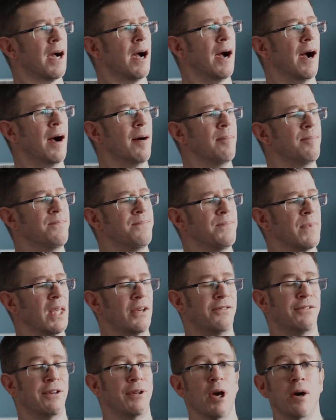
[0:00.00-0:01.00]
Um,
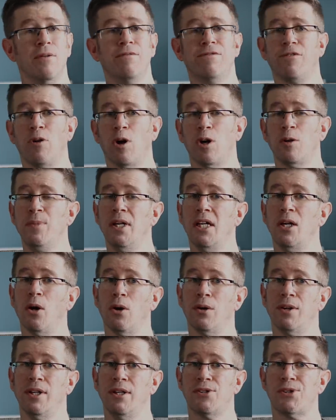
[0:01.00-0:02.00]
if you don't follow me
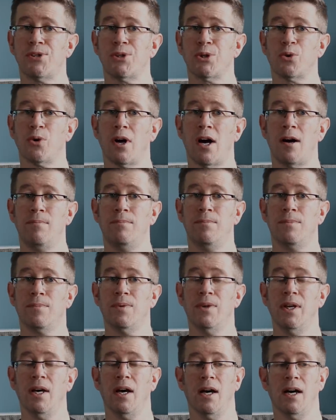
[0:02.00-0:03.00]
on Instagram,
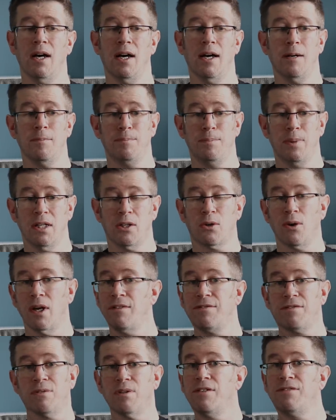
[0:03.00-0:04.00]
uh, be
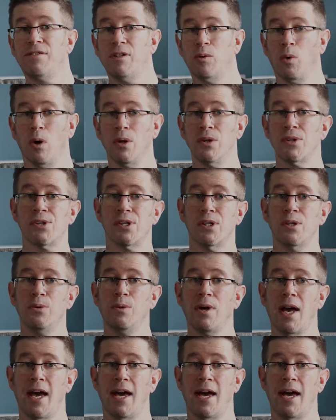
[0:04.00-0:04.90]
grateful if you want to.